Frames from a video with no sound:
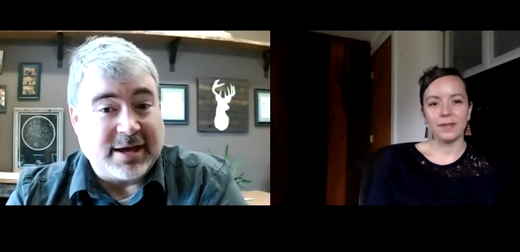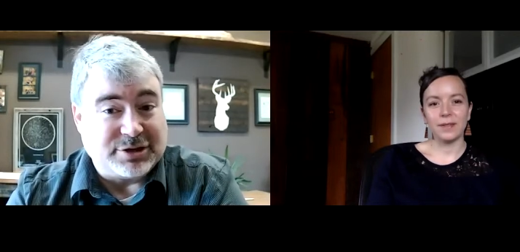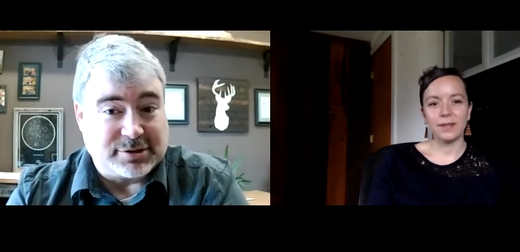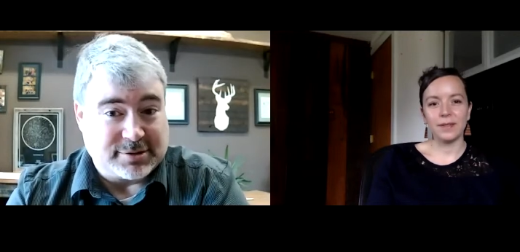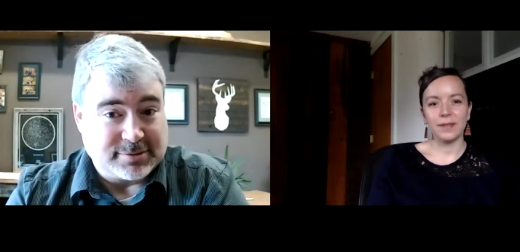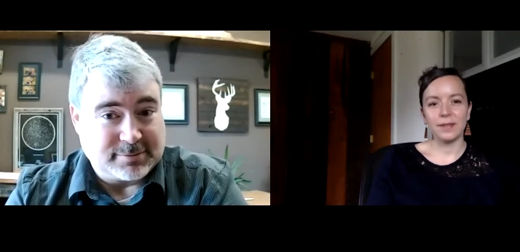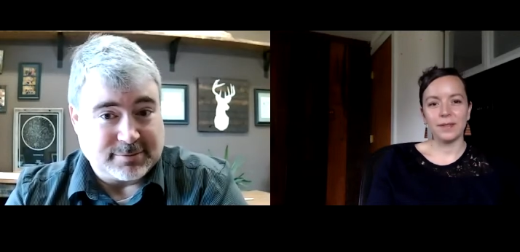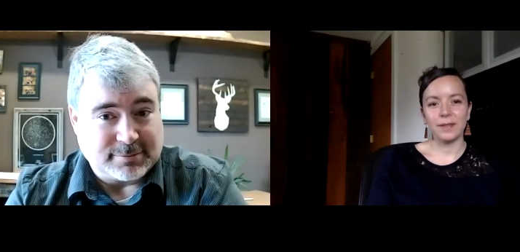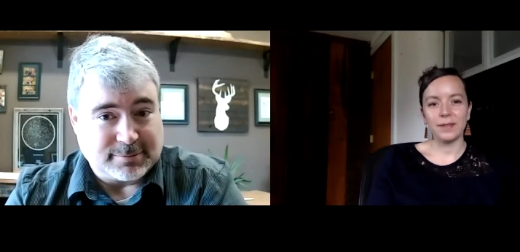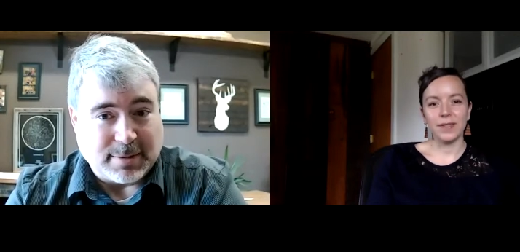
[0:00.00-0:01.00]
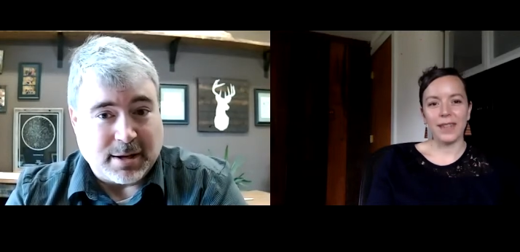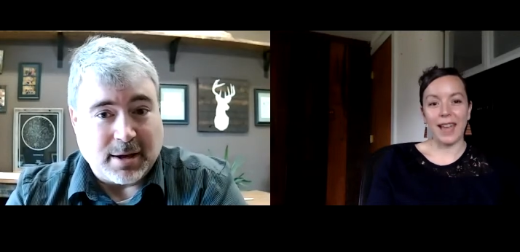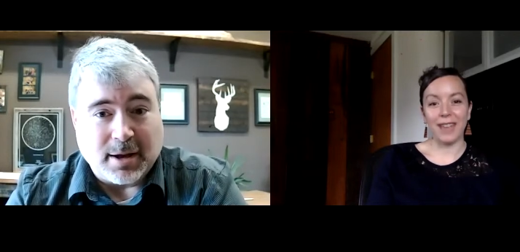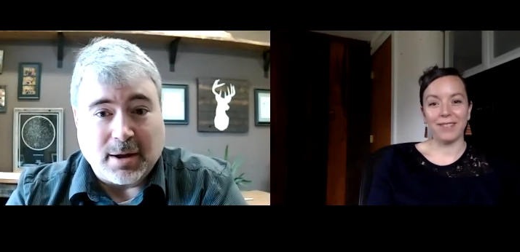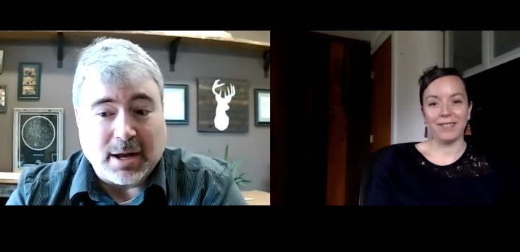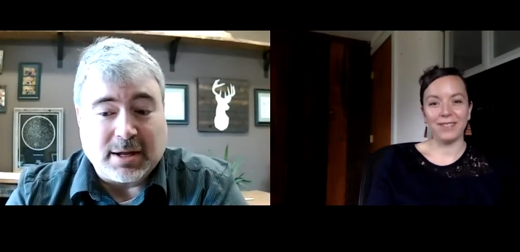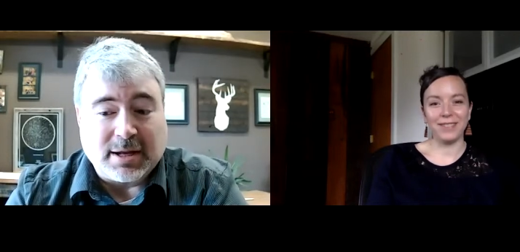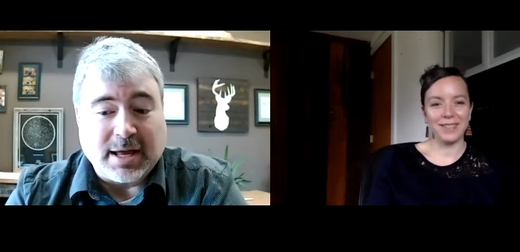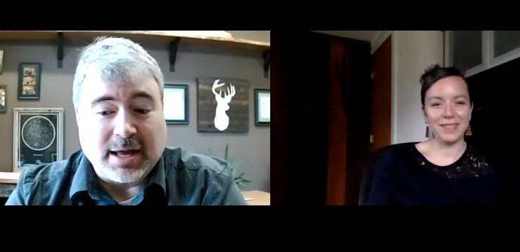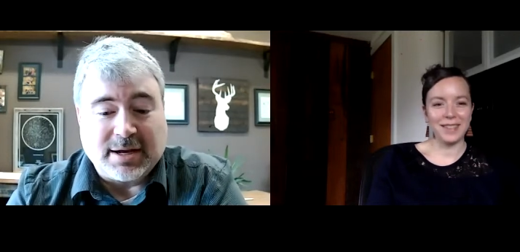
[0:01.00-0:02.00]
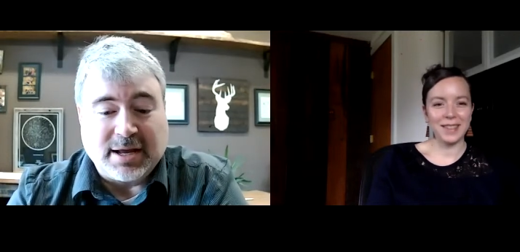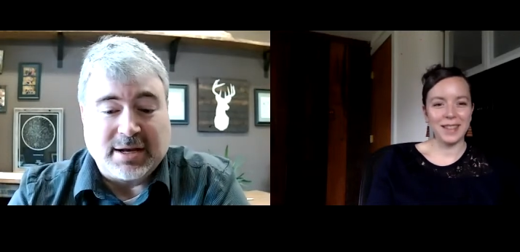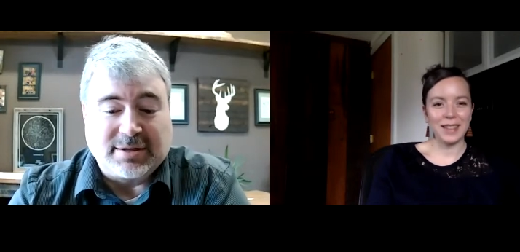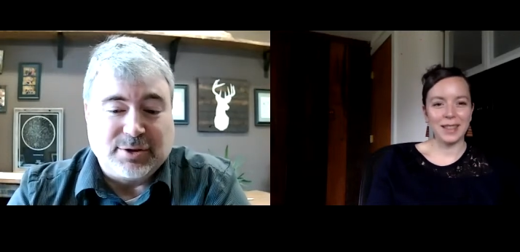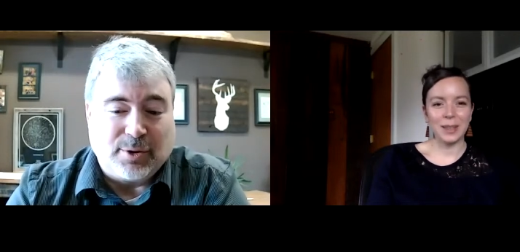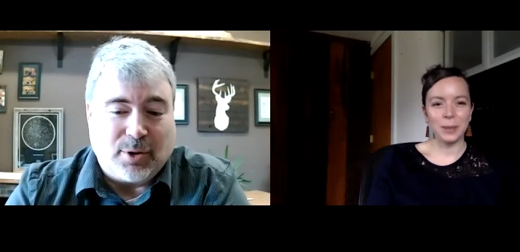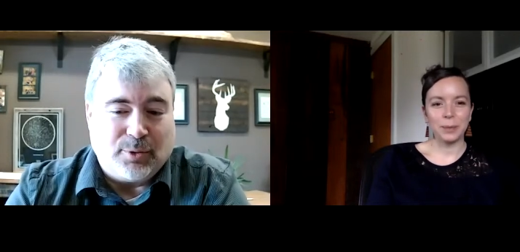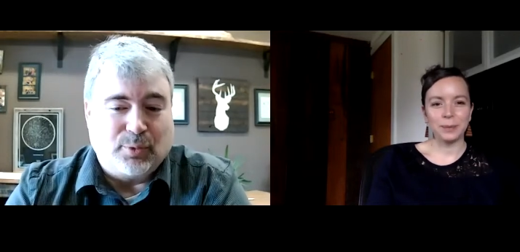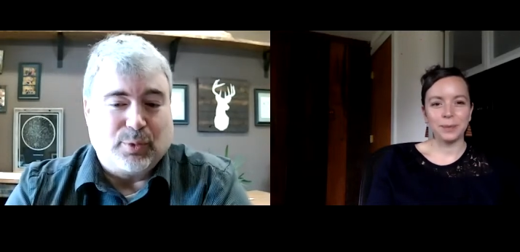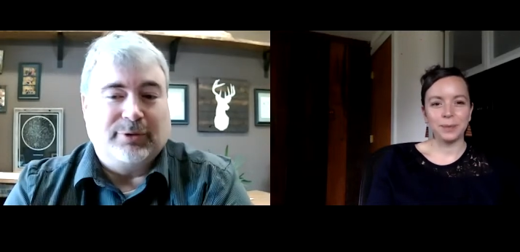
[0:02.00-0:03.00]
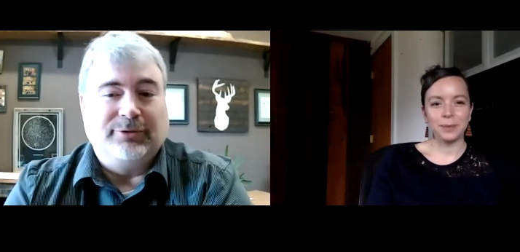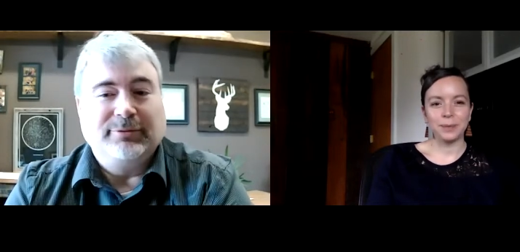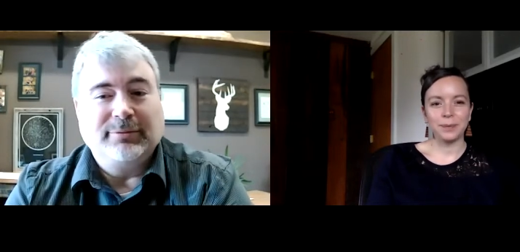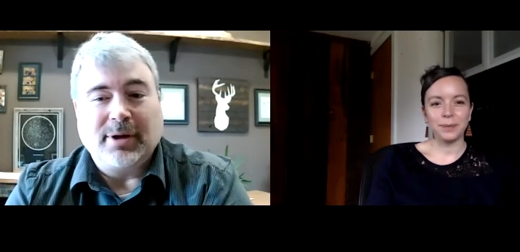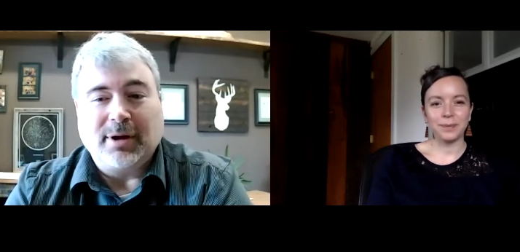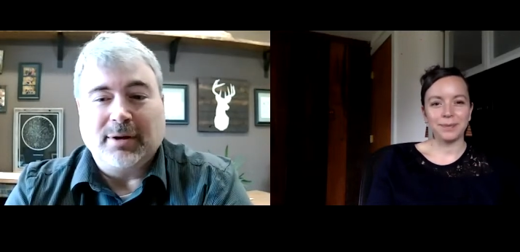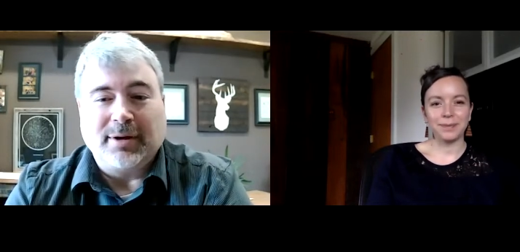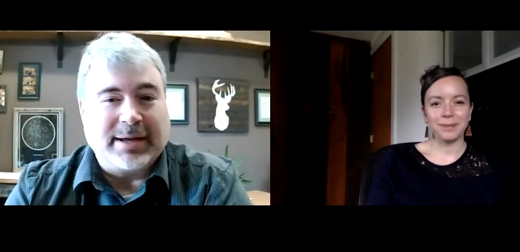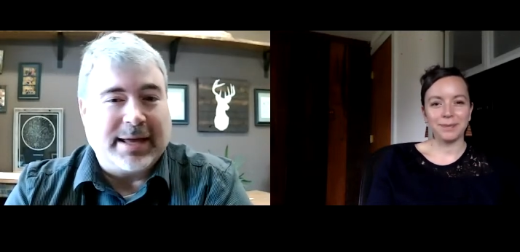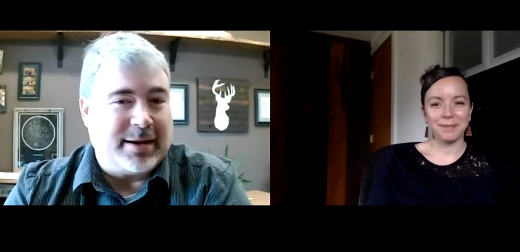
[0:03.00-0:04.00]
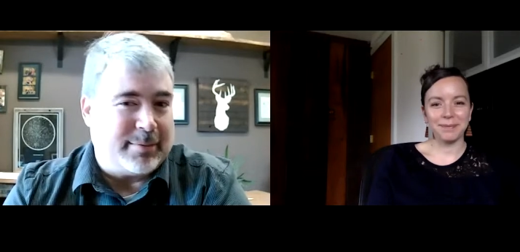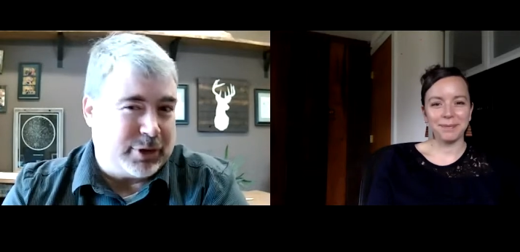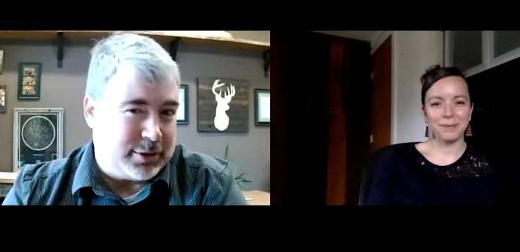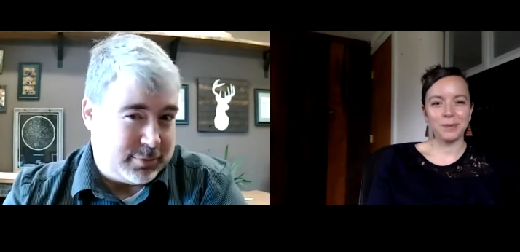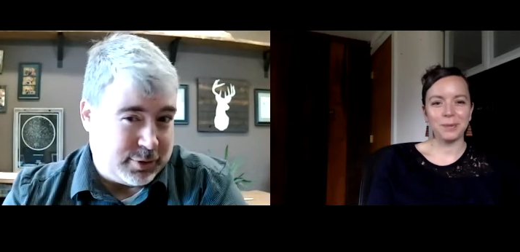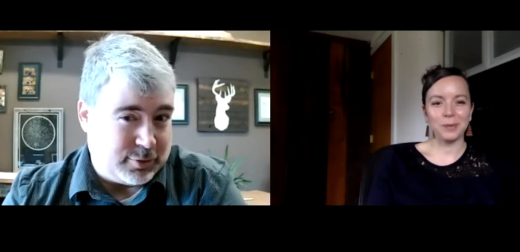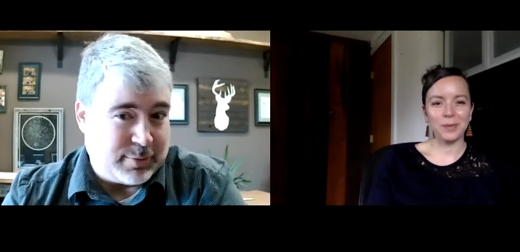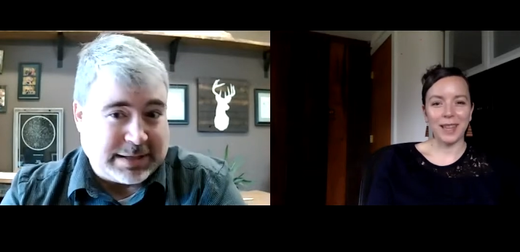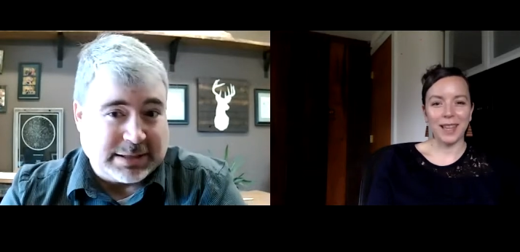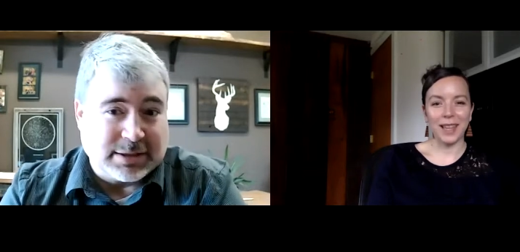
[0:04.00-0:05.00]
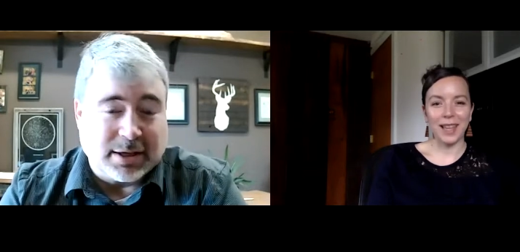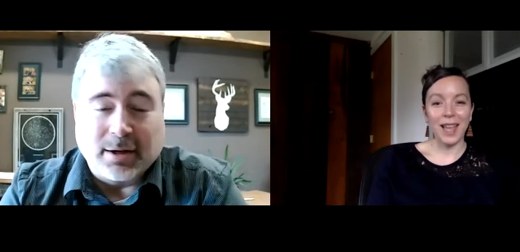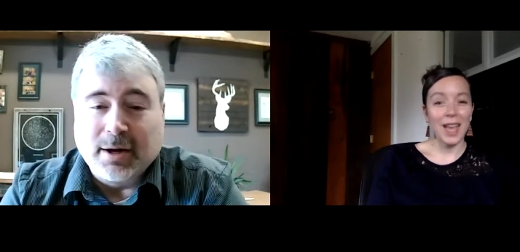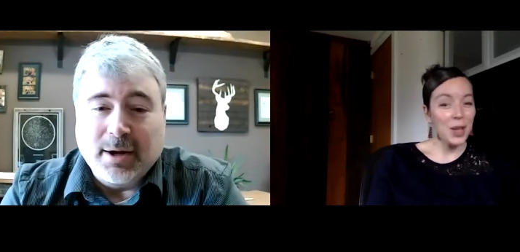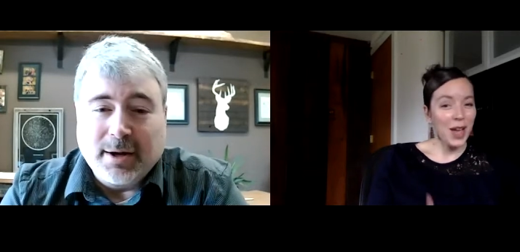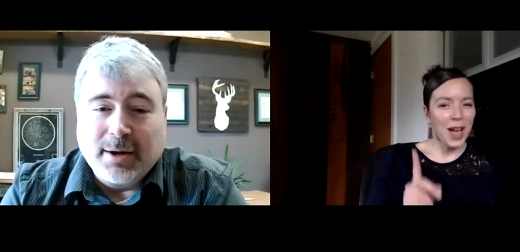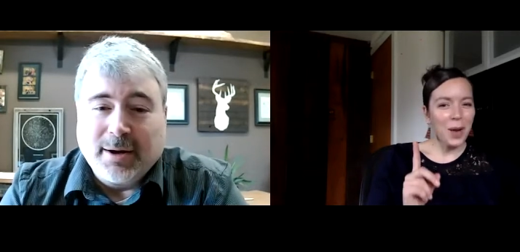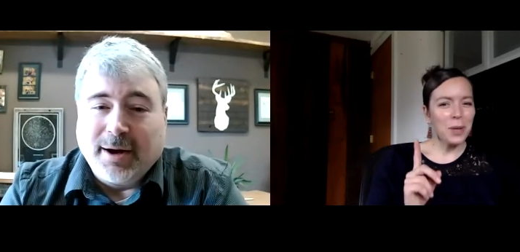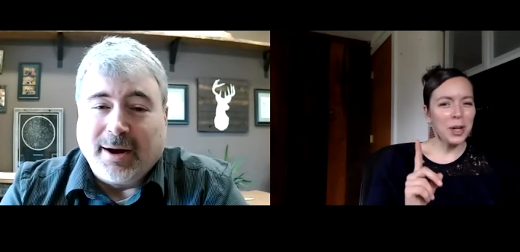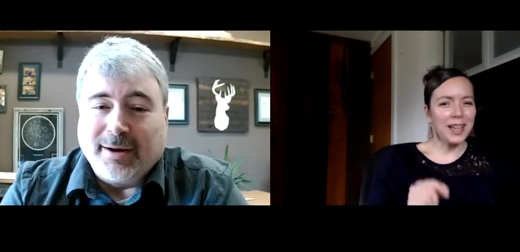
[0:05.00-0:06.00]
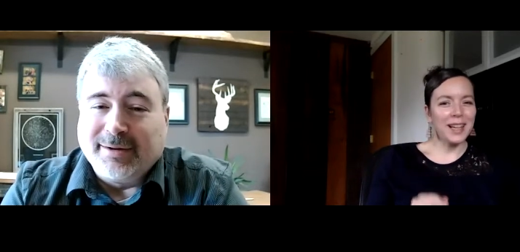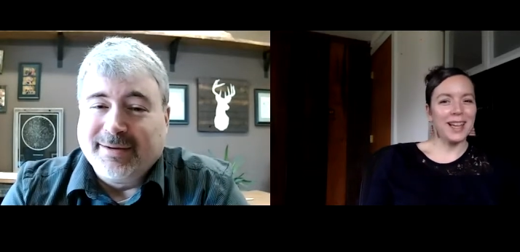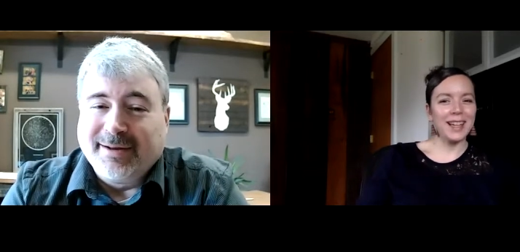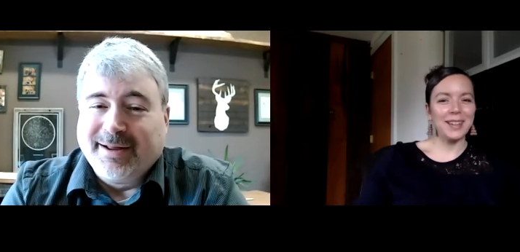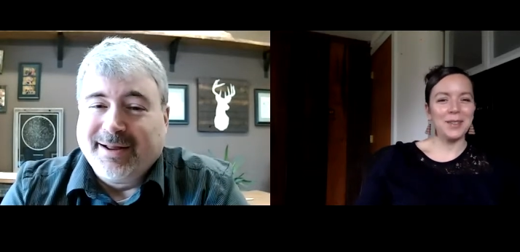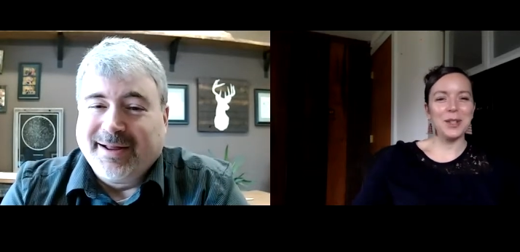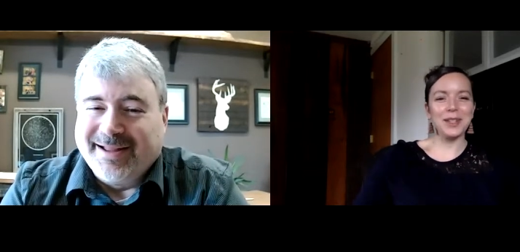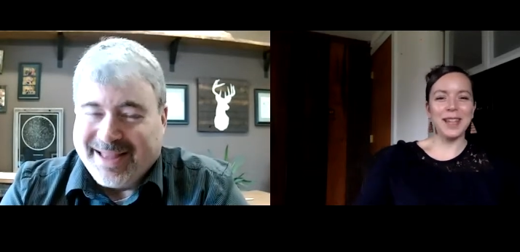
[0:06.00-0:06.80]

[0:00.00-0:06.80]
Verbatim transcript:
Speaker 1: edges, uh, it, and, and you don't own the world. Uh, not yet, Emily. You might get there.
Speaker 2: I'm working on it. World